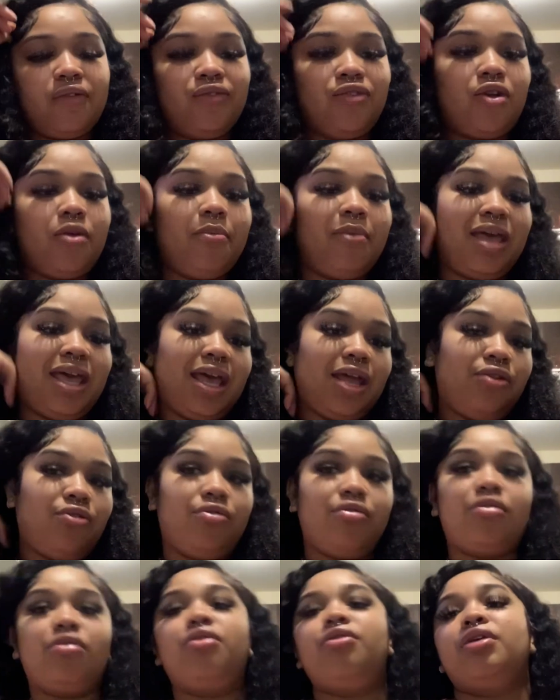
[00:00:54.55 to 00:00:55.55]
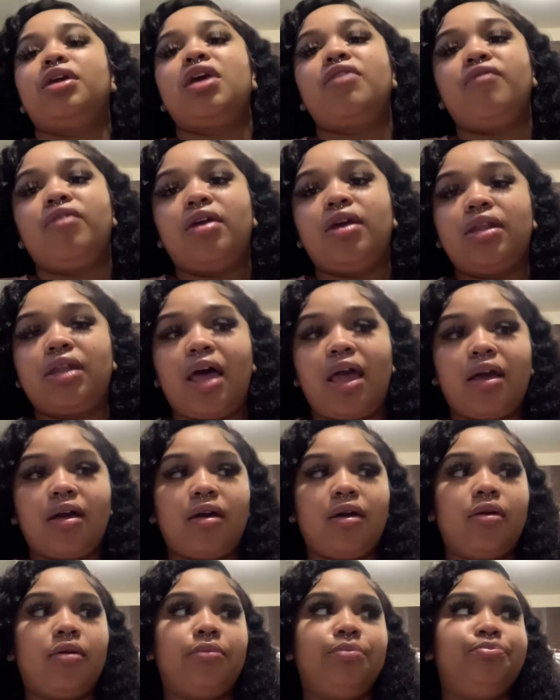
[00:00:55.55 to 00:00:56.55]
If you're a man, you're giving like
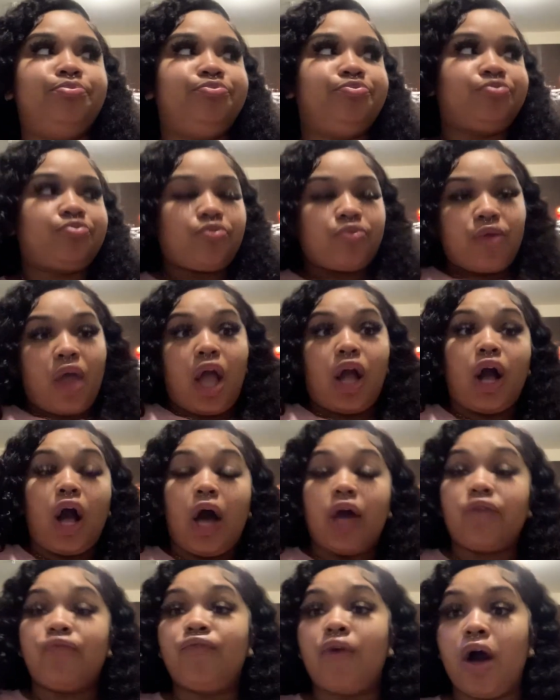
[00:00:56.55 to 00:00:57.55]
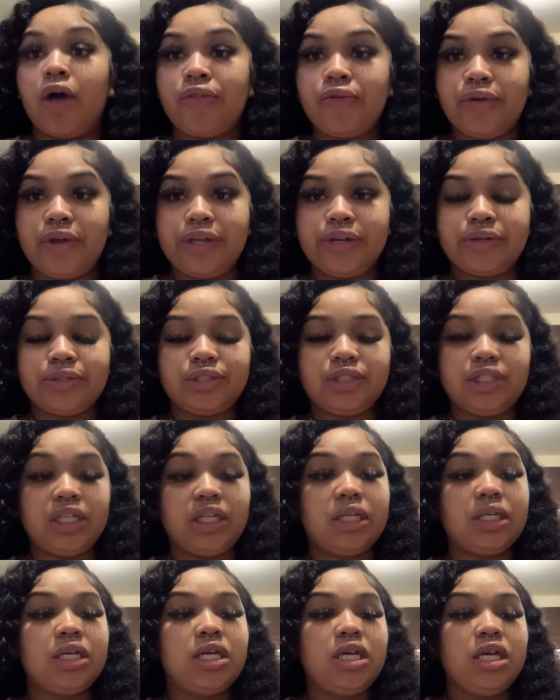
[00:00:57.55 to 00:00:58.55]
godfather
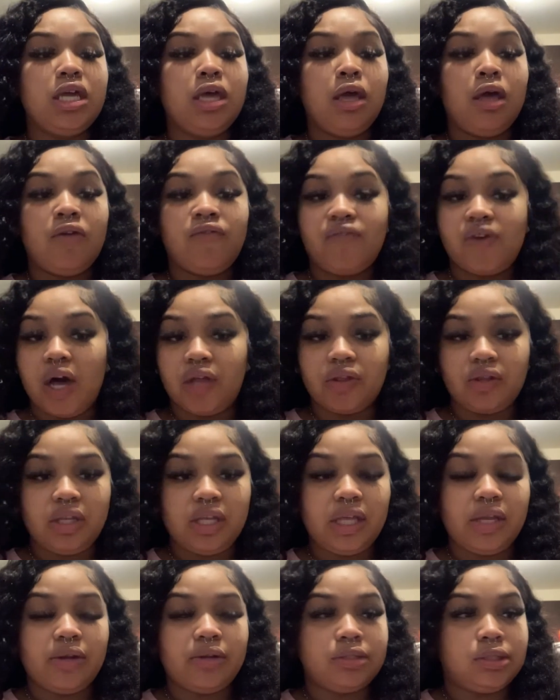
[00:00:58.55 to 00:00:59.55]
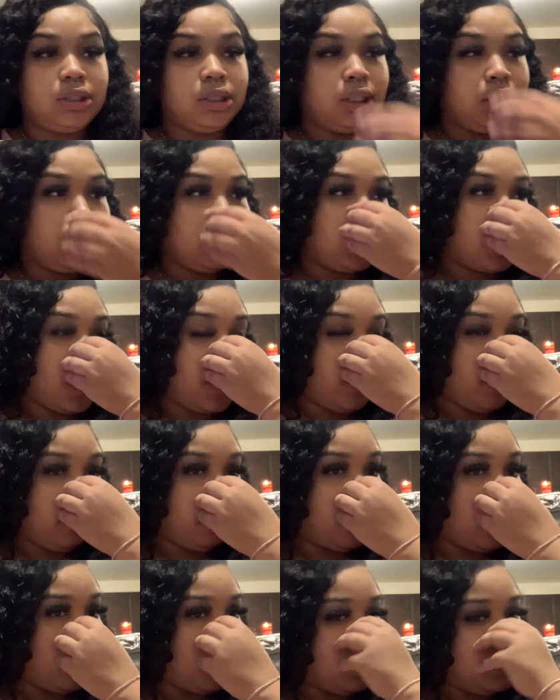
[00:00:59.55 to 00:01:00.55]
energy, fatherly energy,
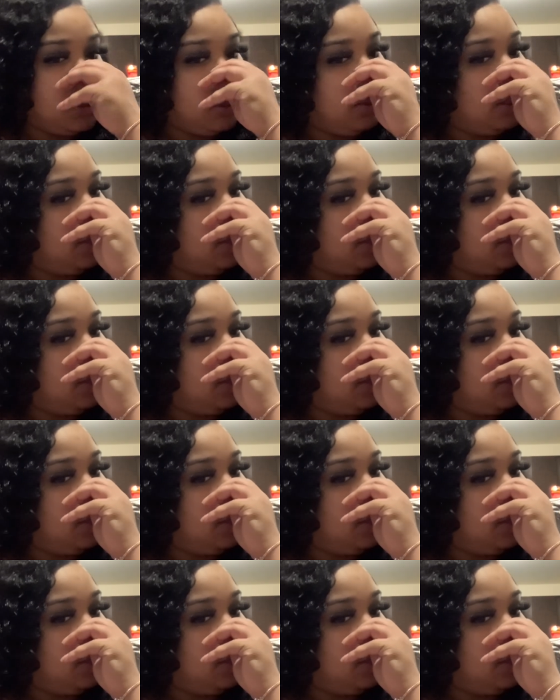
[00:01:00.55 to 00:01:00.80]
parental